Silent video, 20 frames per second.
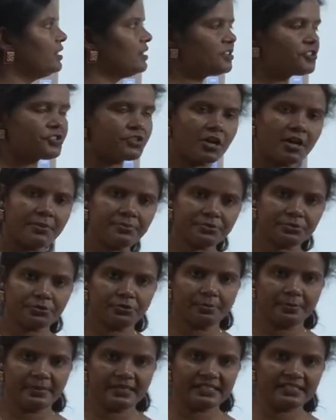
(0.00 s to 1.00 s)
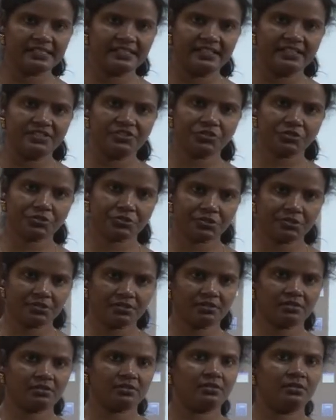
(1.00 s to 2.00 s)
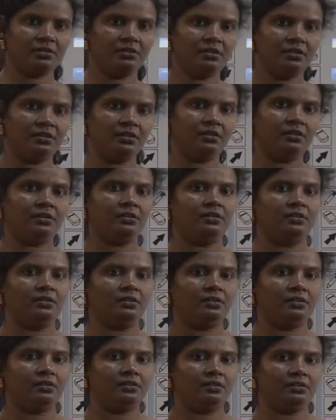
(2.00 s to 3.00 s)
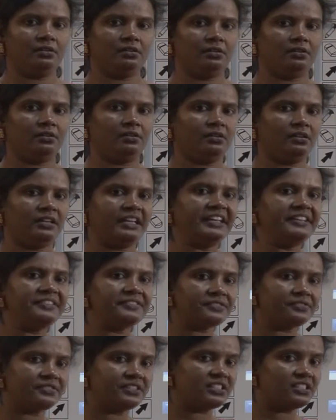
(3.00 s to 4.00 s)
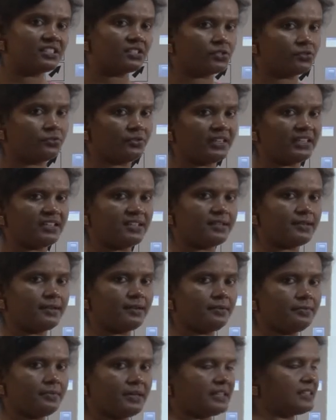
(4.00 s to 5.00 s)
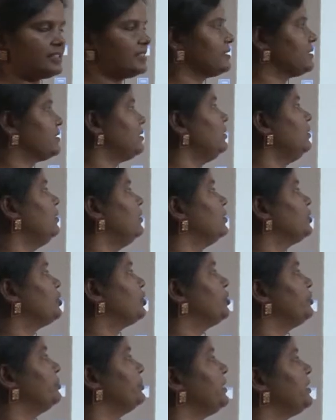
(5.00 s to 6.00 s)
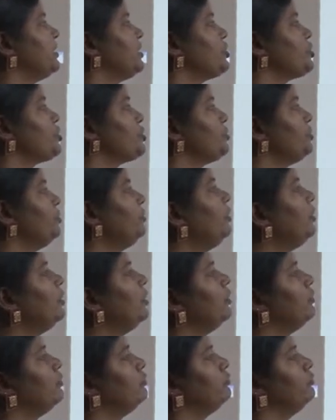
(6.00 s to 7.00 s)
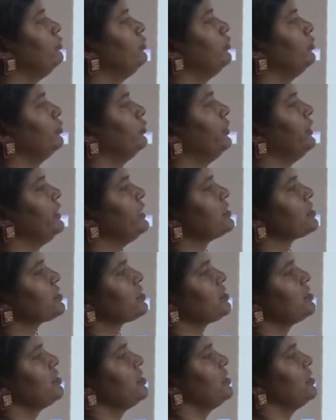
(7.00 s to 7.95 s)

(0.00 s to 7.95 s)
sharps could be syringes, uh, knives which is very sharp etc, human tissue, fluids,